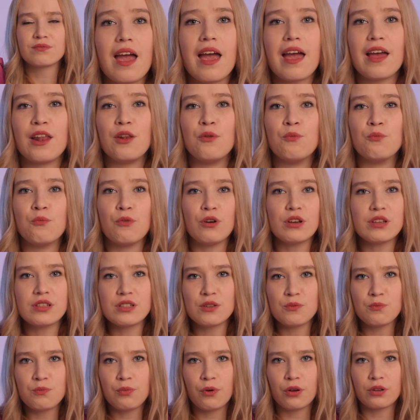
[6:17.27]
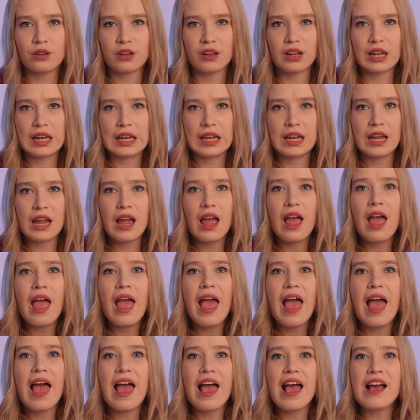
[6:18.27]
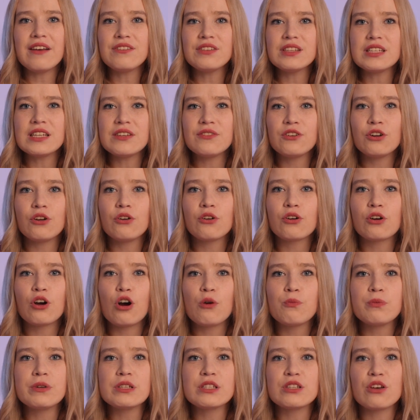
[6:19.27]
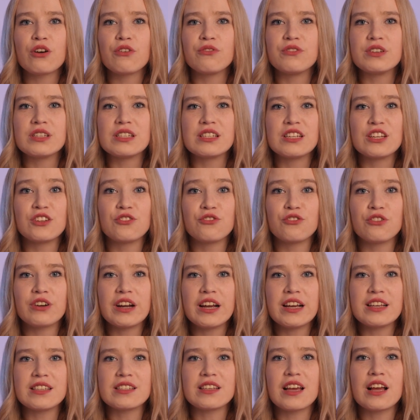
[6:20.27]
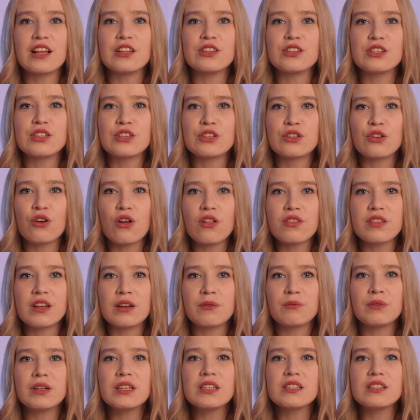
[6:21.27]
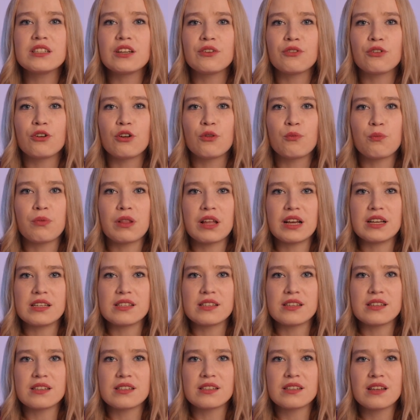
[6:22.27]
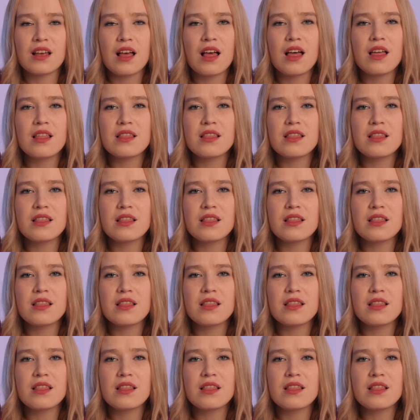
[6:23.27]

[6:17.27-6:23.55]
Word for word: And most importantly, have several copies of the seed phrase and store them in different places.